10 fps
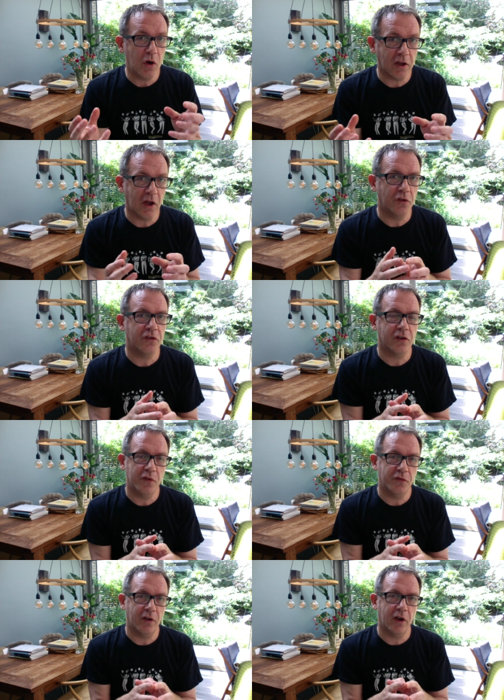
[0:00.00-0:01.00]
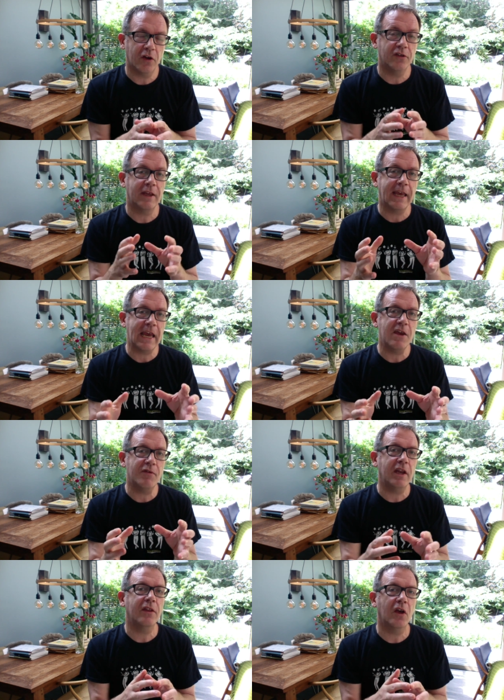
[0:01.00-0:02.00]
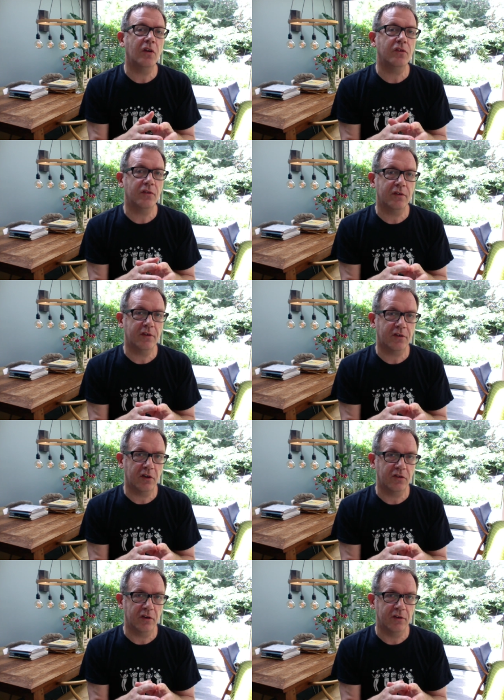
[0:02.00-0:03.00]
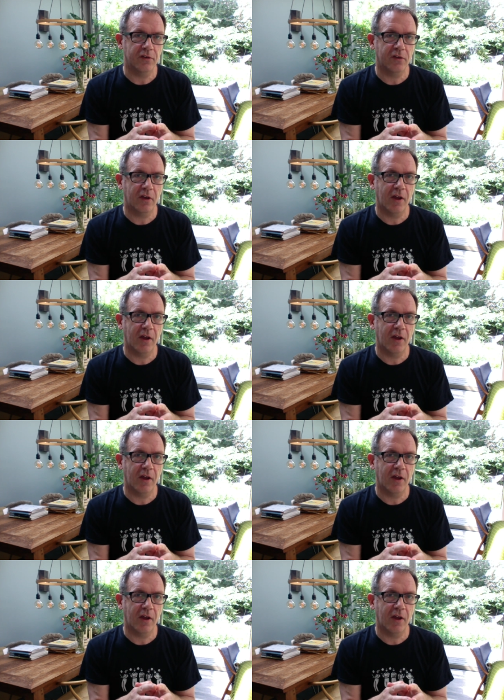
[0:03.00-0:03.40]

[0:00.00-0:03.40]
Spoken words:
goes so far, because even in those discussions,